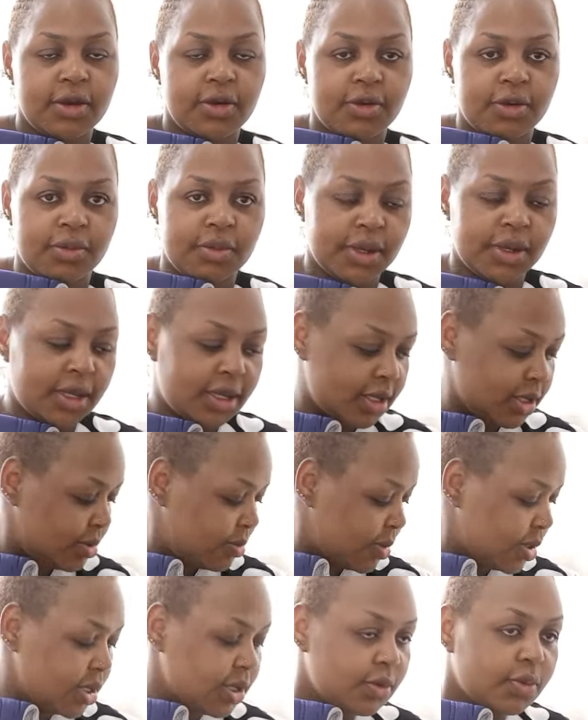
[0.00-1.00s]
or my
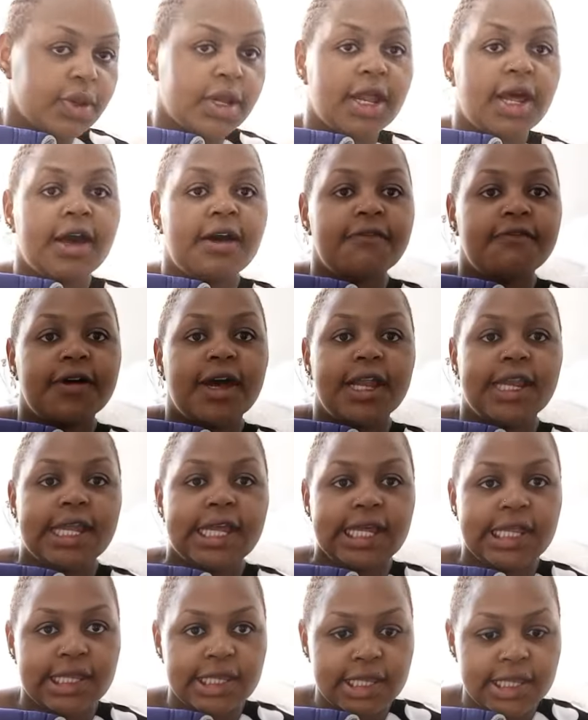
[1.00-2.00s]
husband, will have an
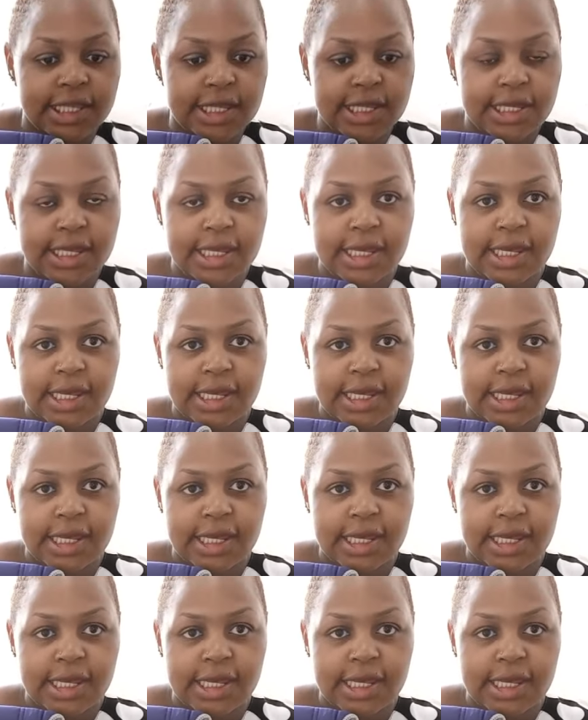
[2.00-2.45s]
easy